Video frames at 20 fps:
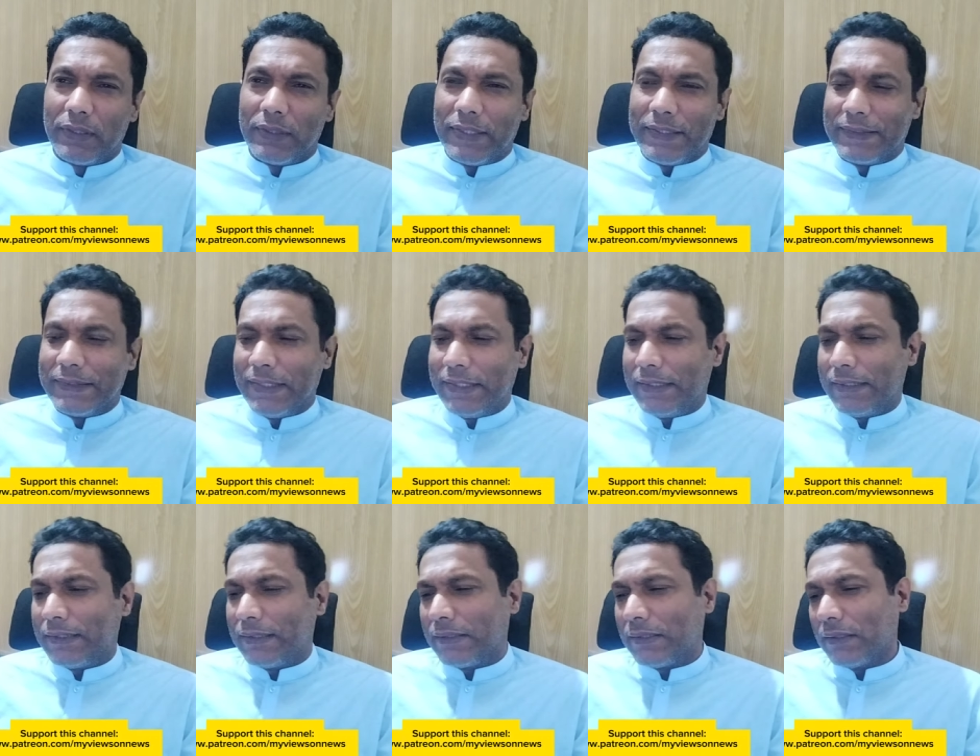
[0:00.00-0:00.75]
This
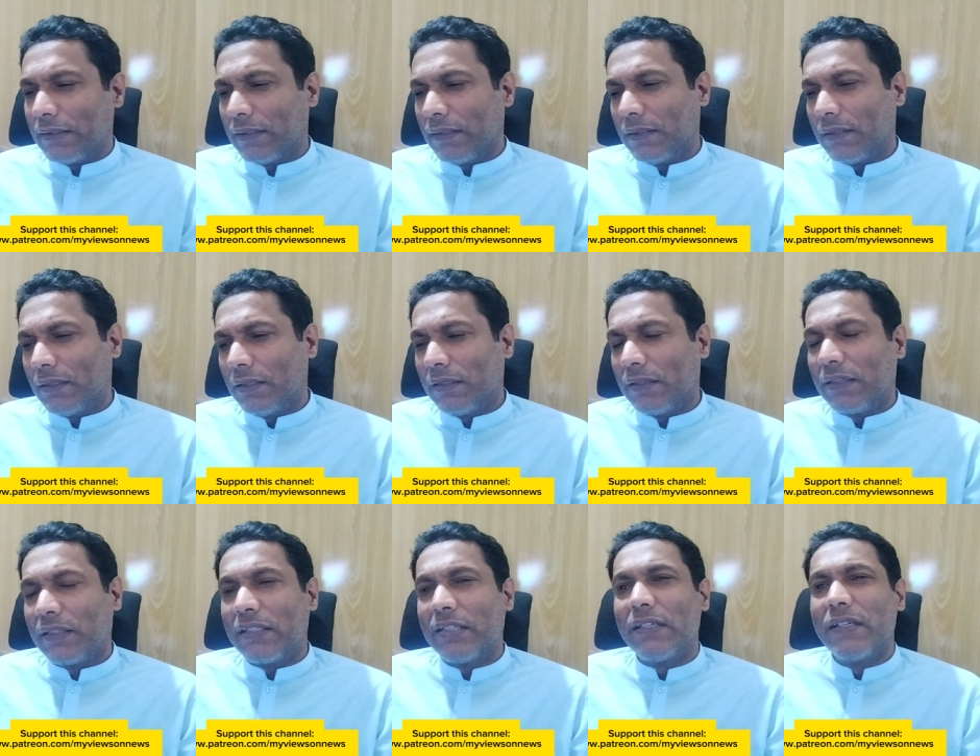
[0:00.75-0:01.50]
is uh,
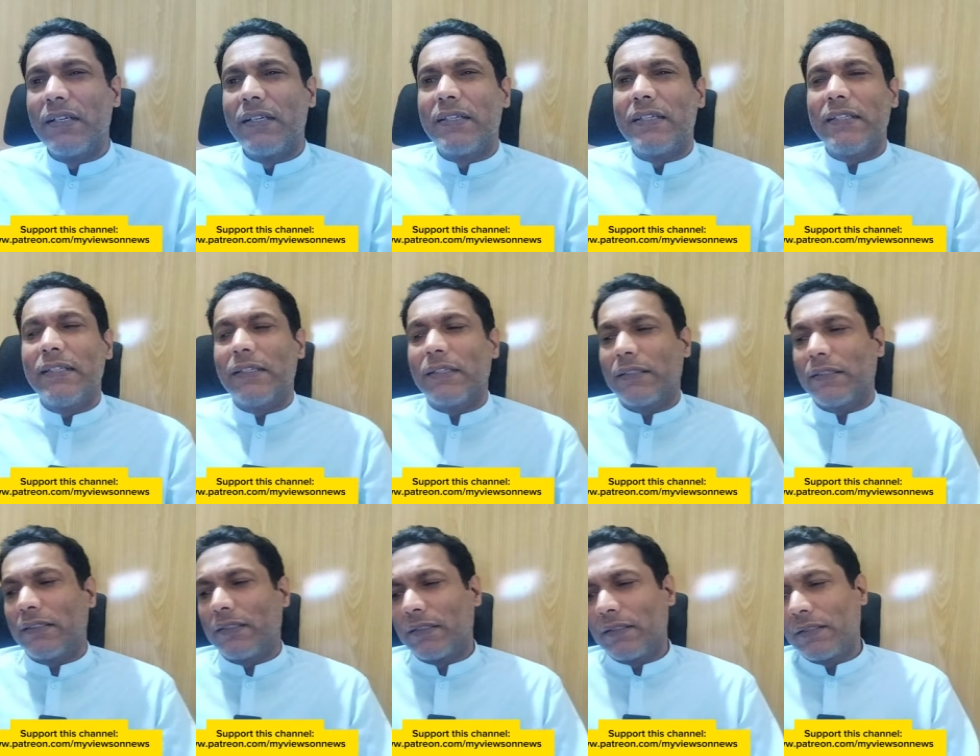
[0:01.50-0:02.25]

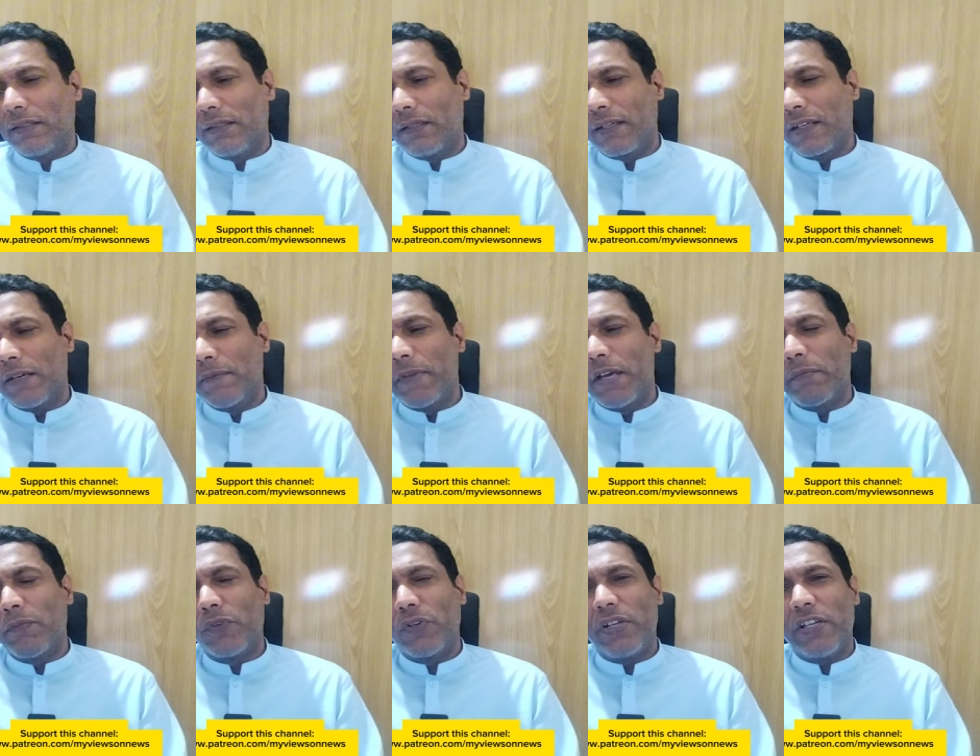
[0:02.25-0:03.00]
thirtieth uh,
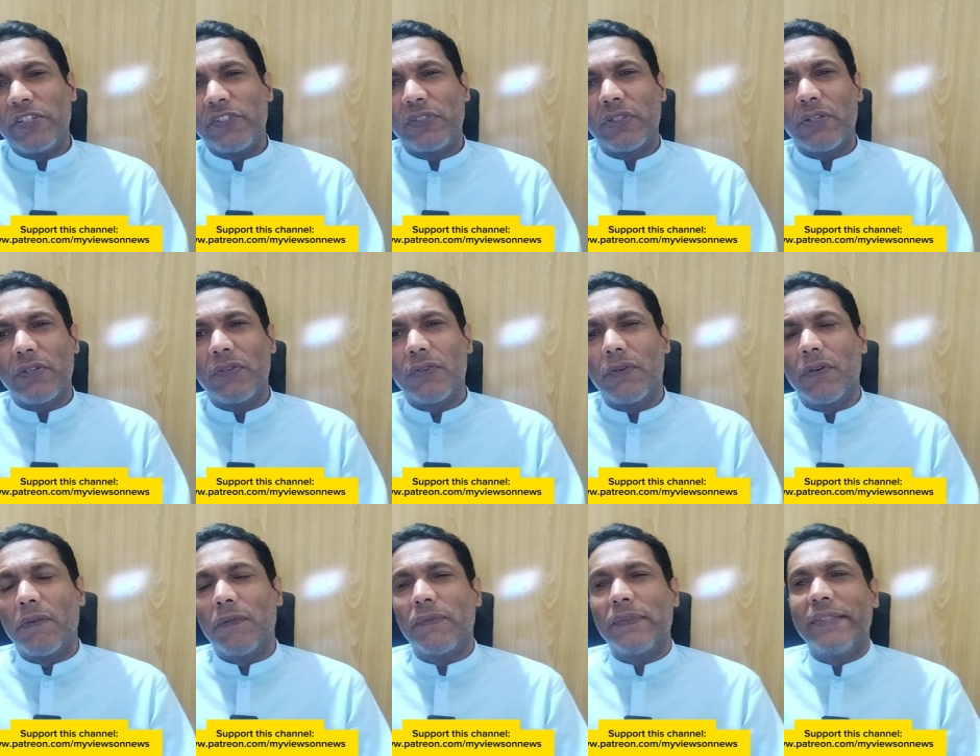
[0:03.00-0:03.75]
commemoration
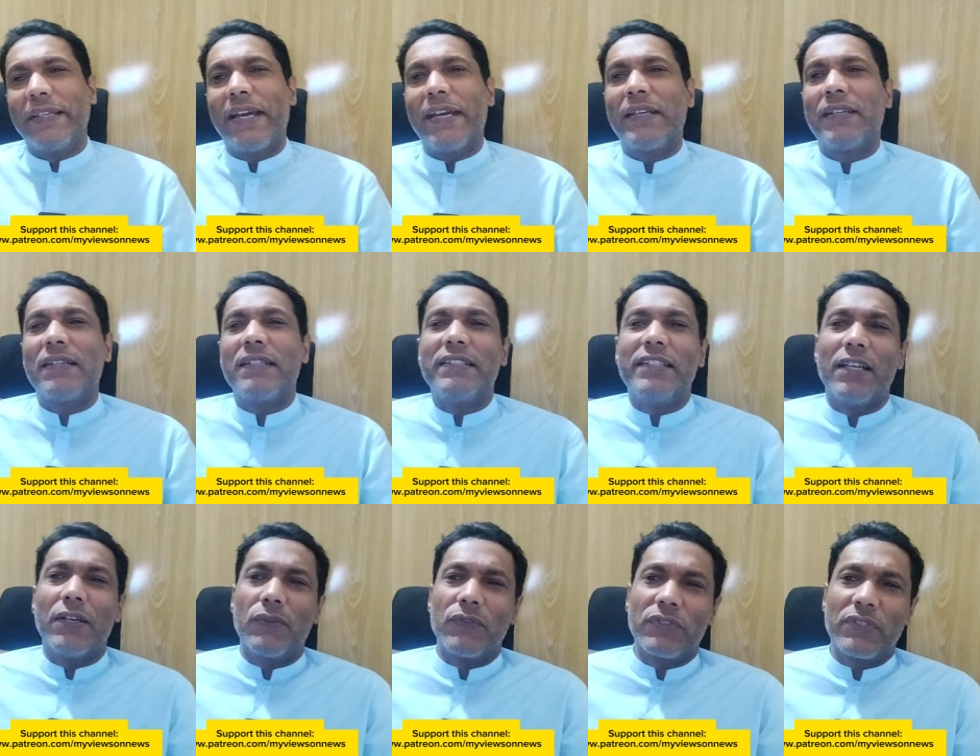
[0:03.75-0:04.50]
of that
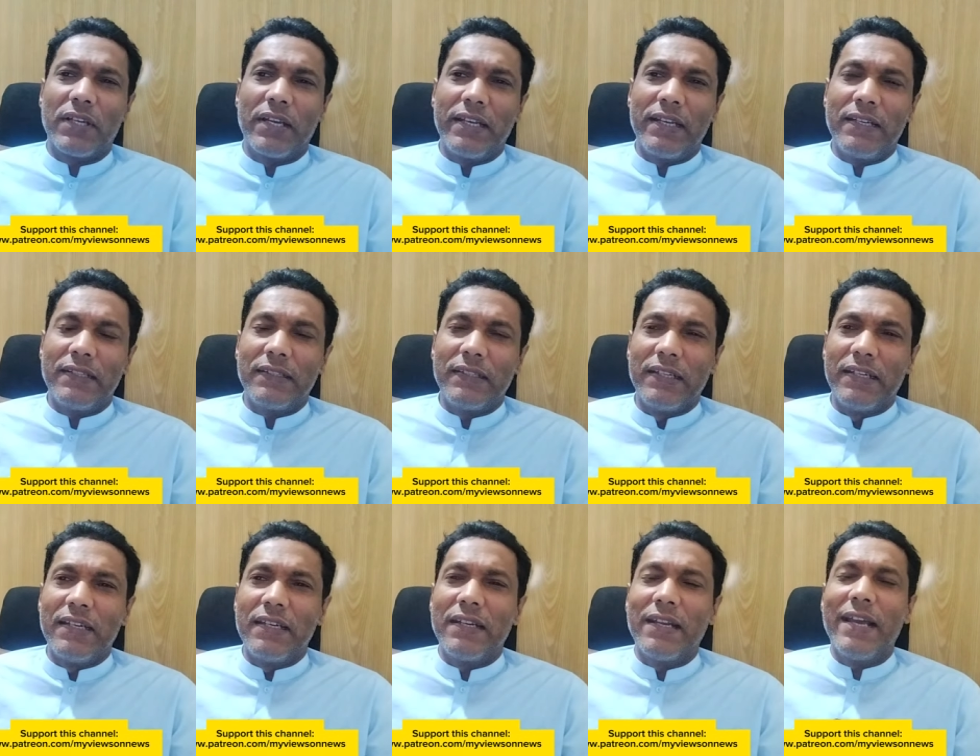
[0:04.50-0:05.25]
genocide.
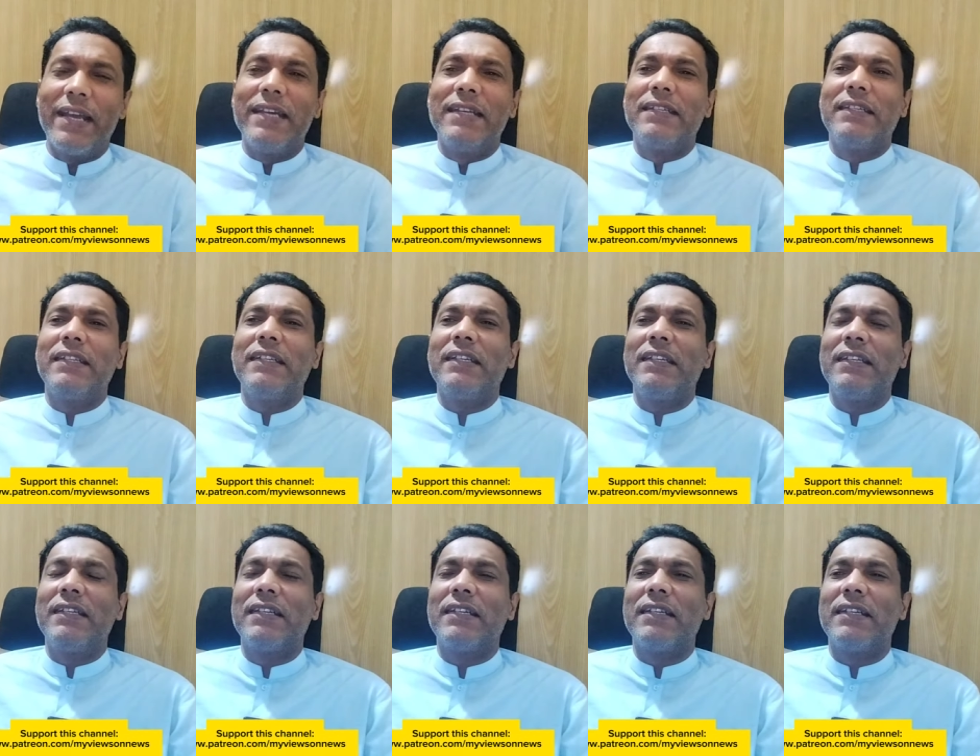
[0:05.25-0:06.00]
In
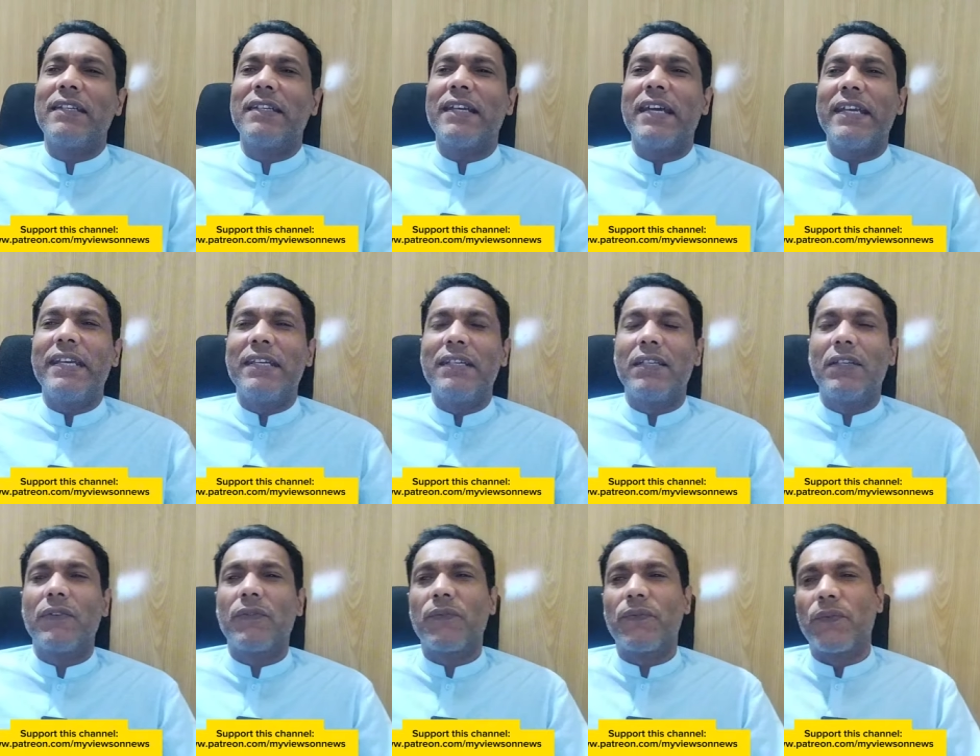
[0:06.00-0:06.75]
nineteen
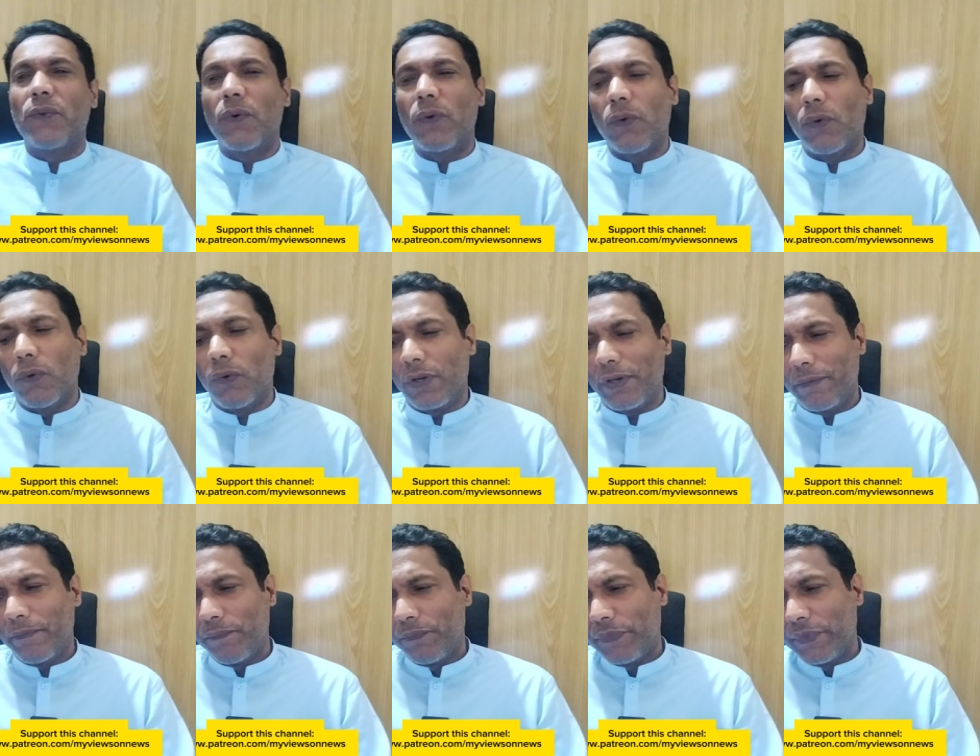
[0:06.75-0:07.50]
ninety-four,